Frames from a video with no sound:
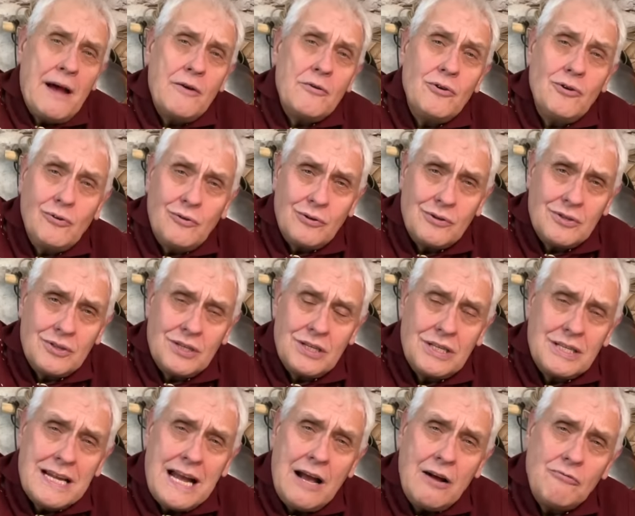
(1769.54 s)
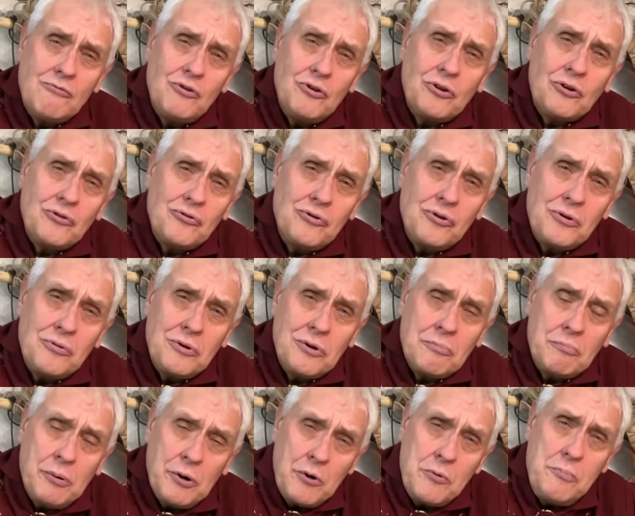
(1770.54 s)
you could sit down, you could do your
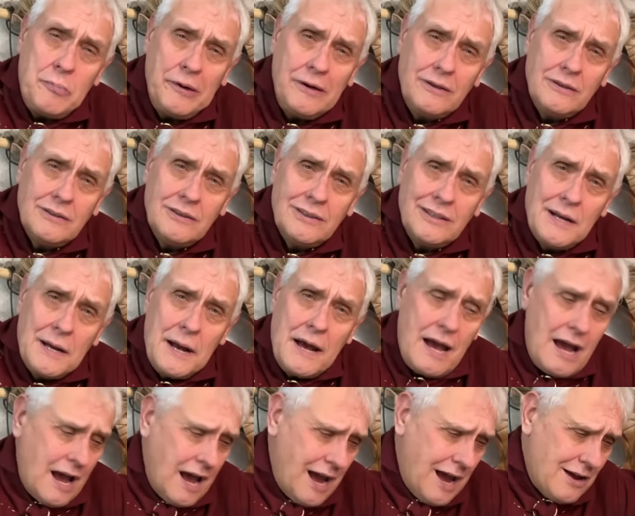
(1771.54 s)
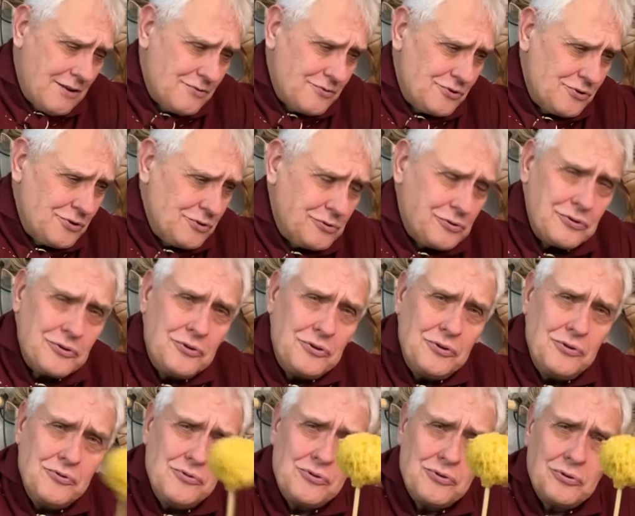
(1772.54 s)
poop, and you could
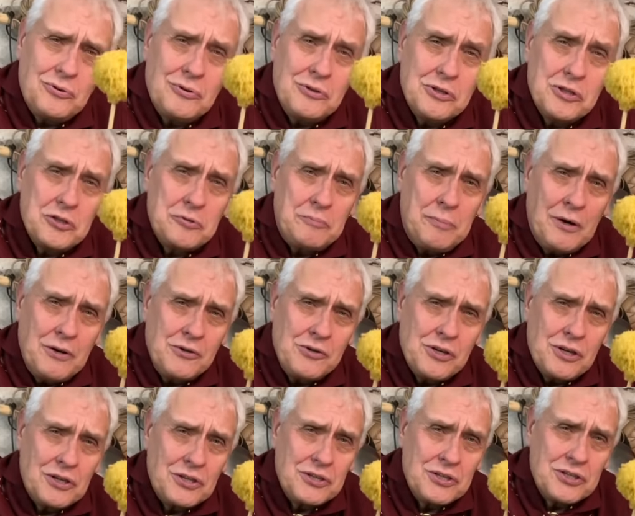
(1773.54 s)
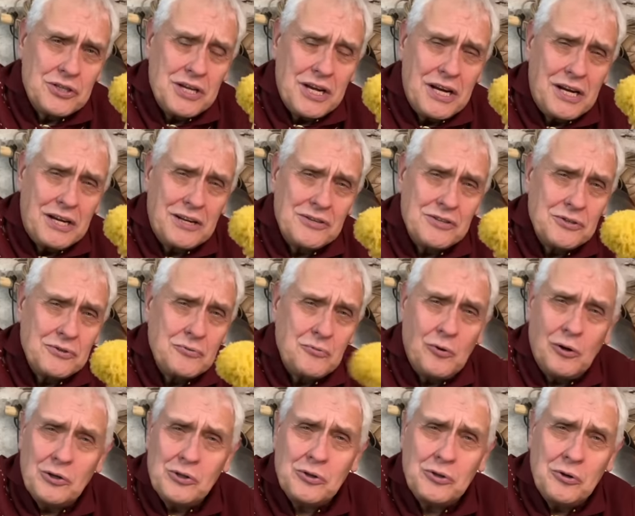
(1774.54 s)
use your sponge on a stick to
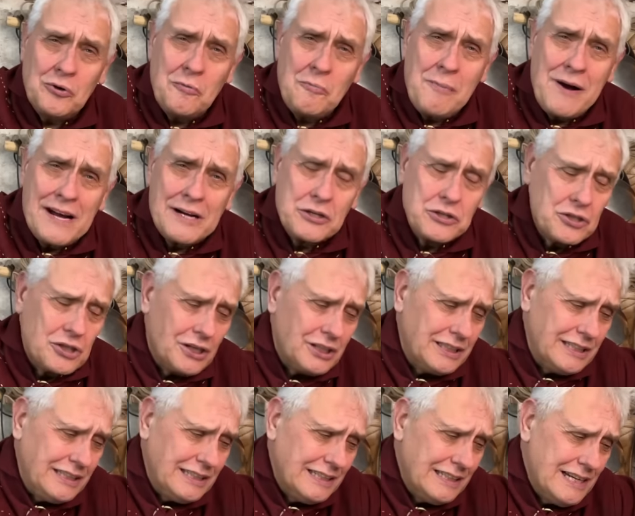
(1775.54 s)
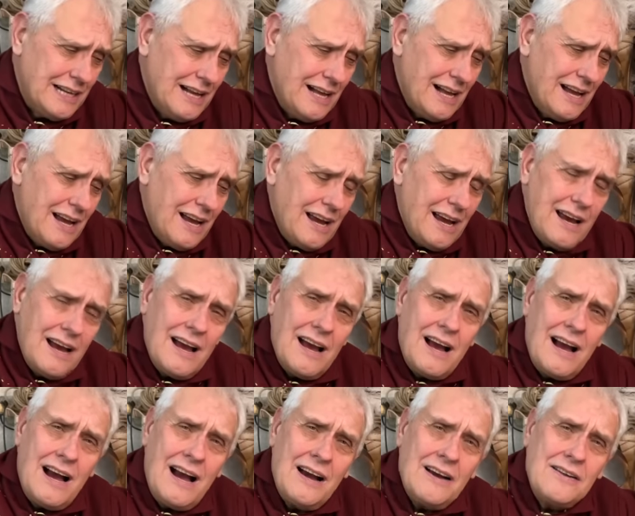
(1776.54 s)
wash your backside.
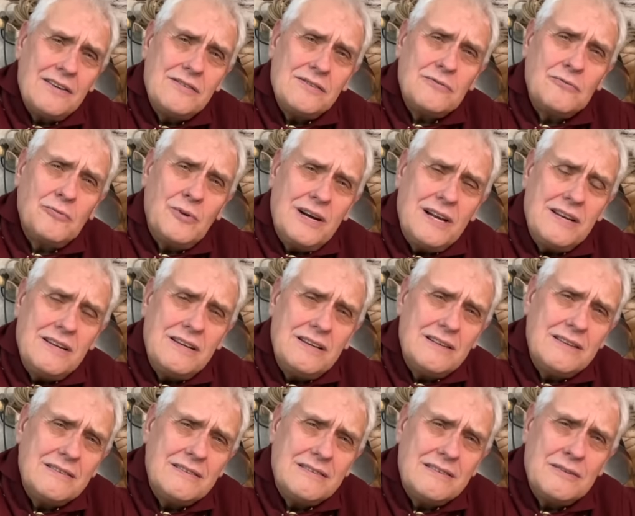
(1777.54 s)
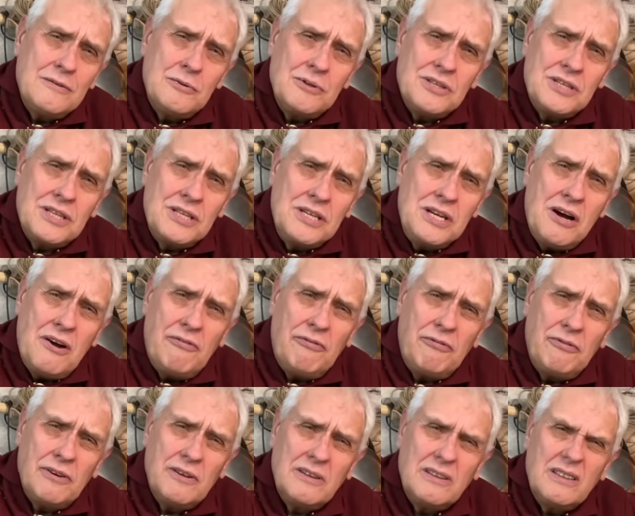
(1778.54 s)
And when there was enough